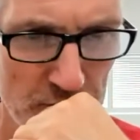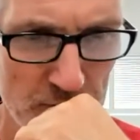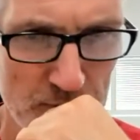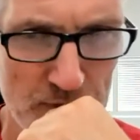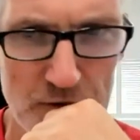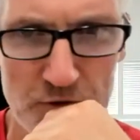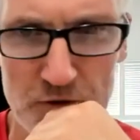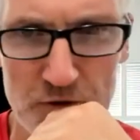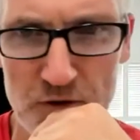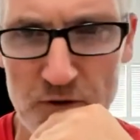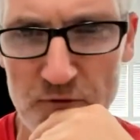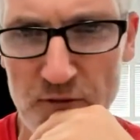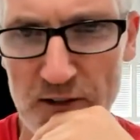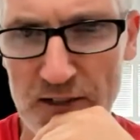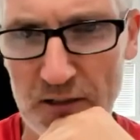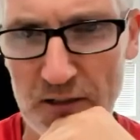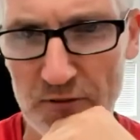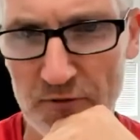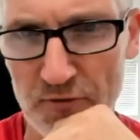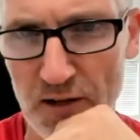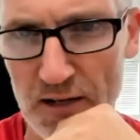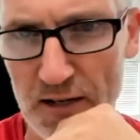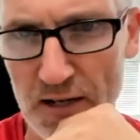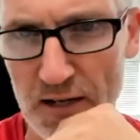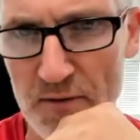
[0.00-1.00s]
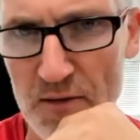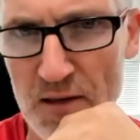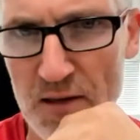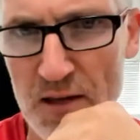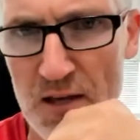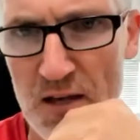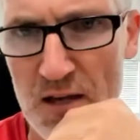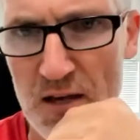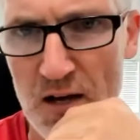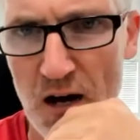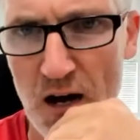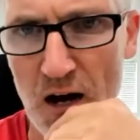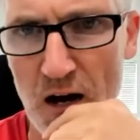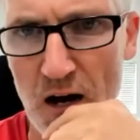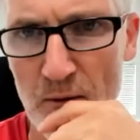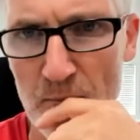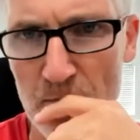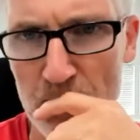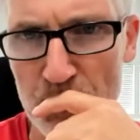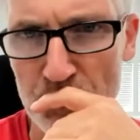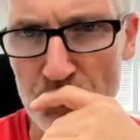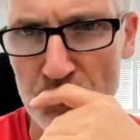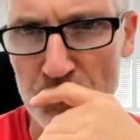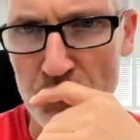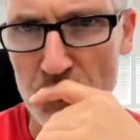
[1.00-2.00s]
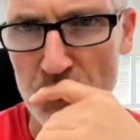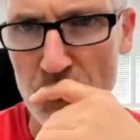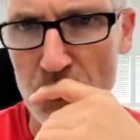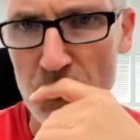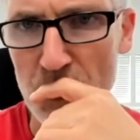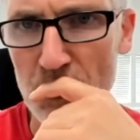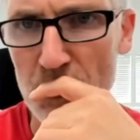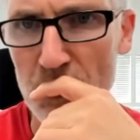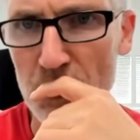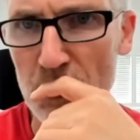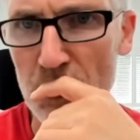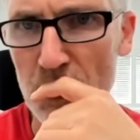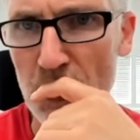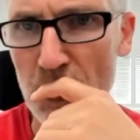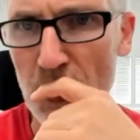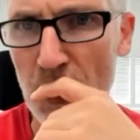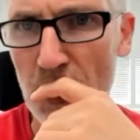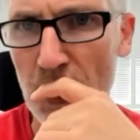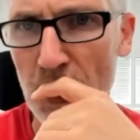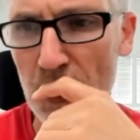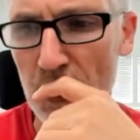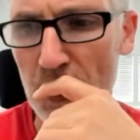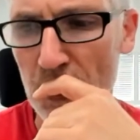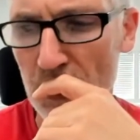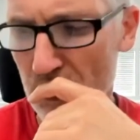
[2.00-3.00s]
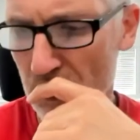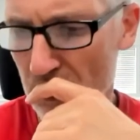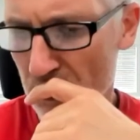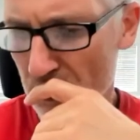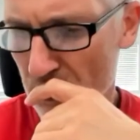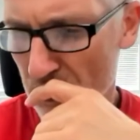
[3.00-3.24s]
it to me. to see if I can find it. Um, uh,